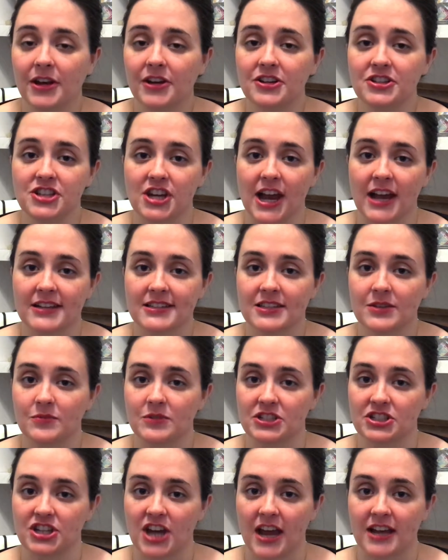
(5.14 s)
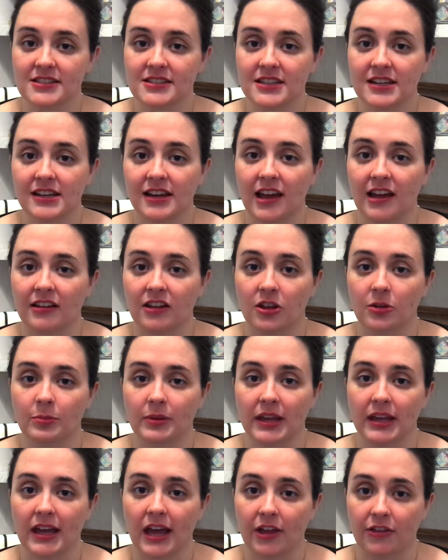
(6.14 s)
Erin Jackson with Jackson
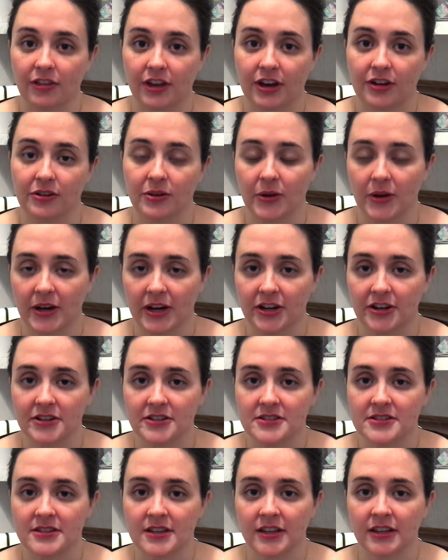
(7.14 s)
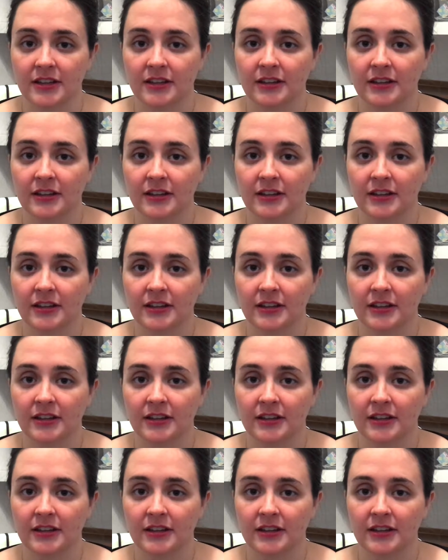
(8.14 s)
LLP Healthcare Lawyers.